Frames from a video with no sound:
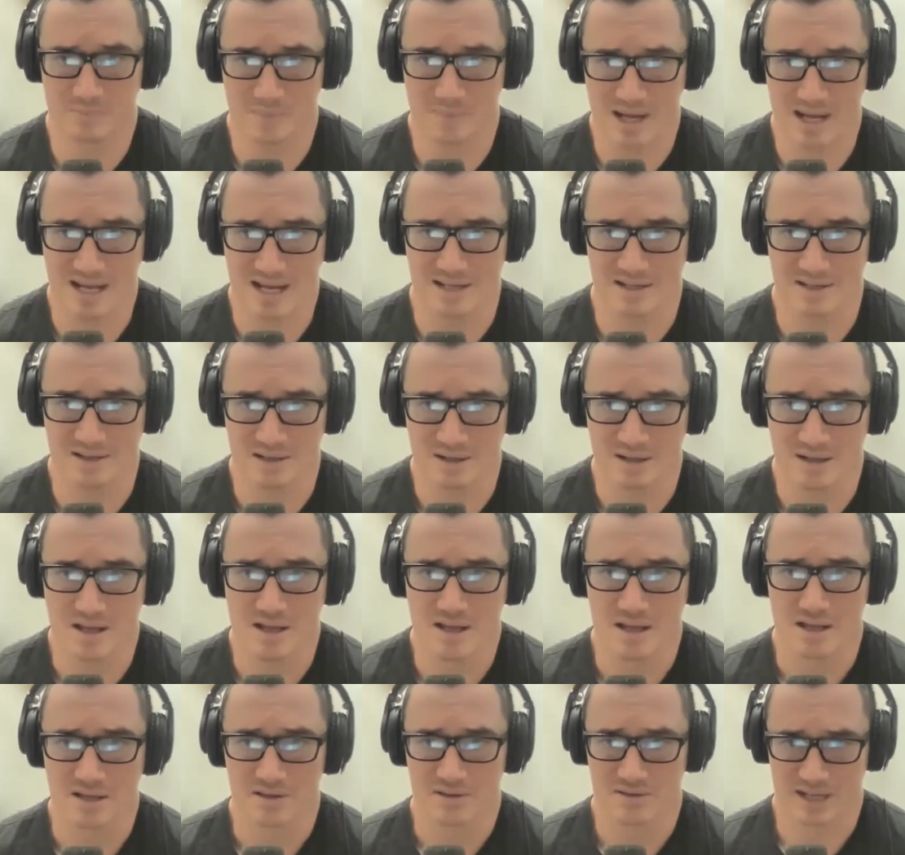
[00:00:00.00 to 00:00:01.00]
man.
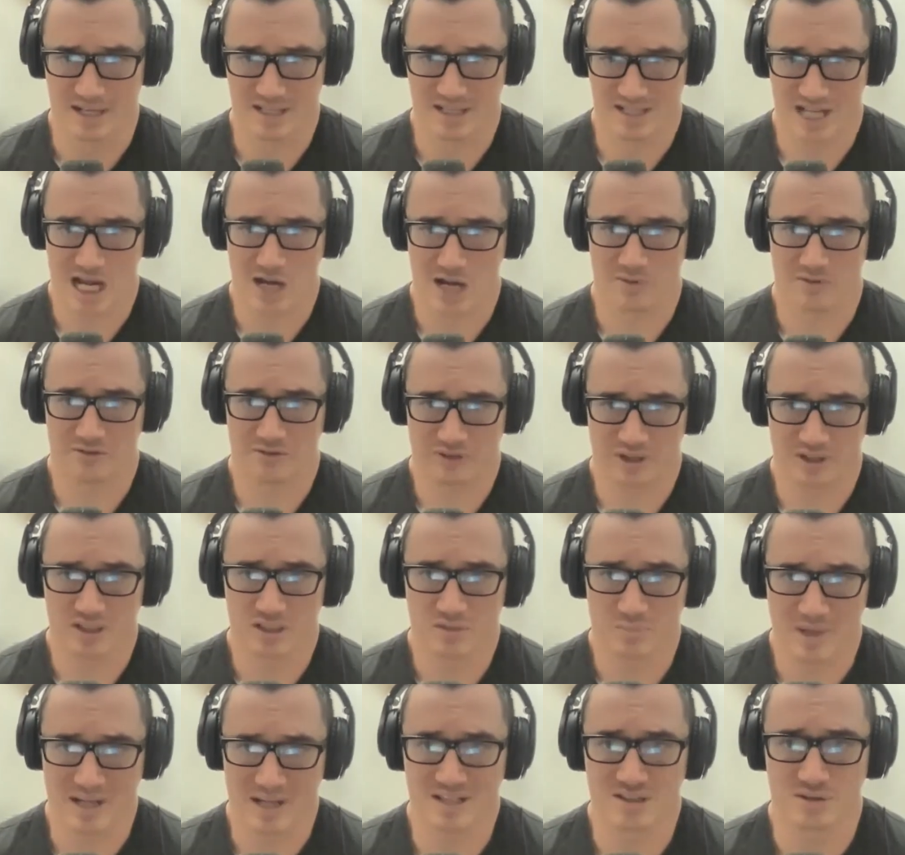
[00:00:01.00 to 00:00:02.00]
That's how
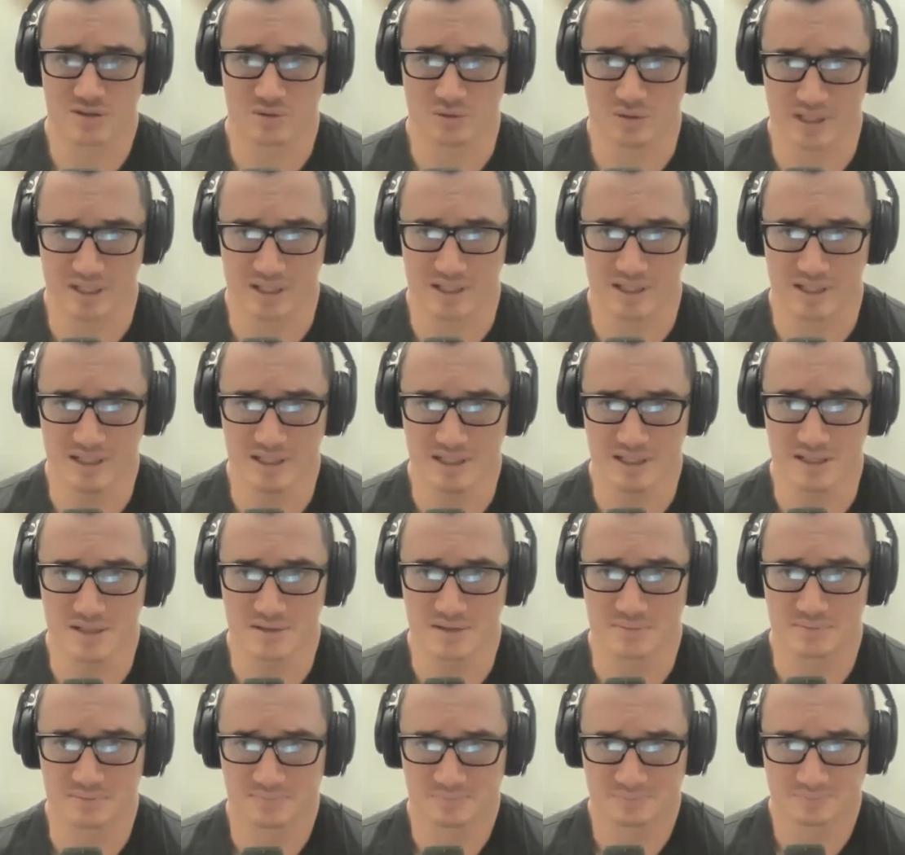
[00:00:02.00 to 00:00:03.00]
fundamental it is.